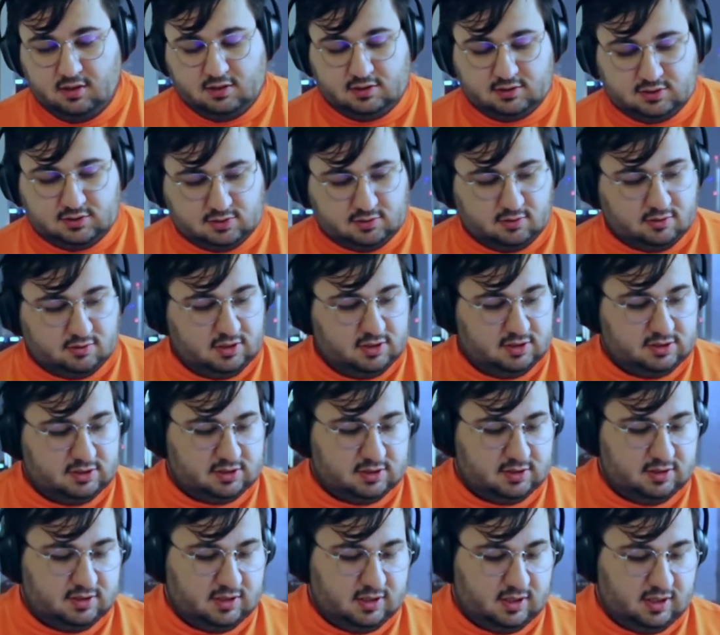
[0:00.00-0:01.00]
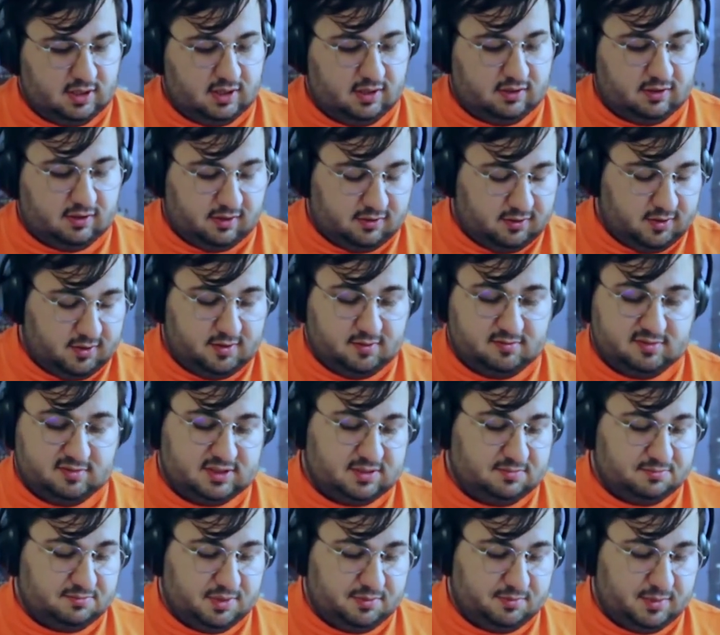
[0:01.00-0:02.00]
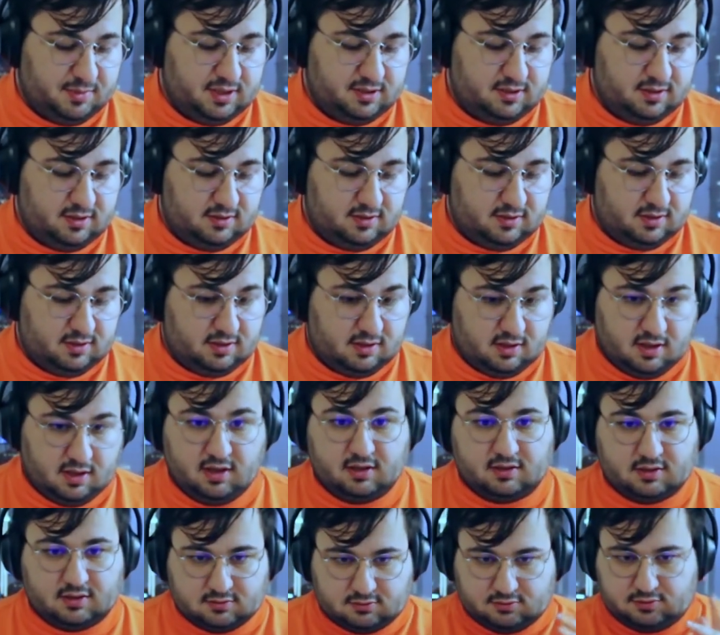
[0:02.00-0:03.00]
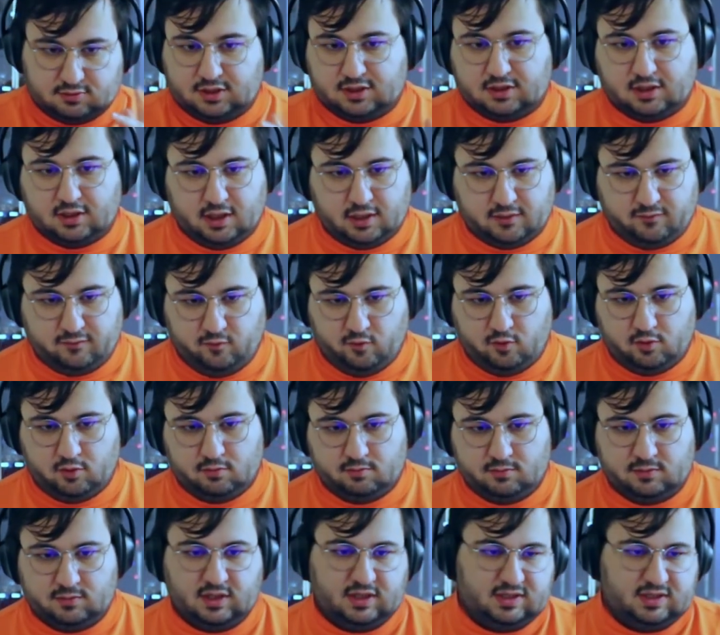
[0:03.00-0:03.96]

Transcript: storage in Ethereum is implemented in a tree-like form.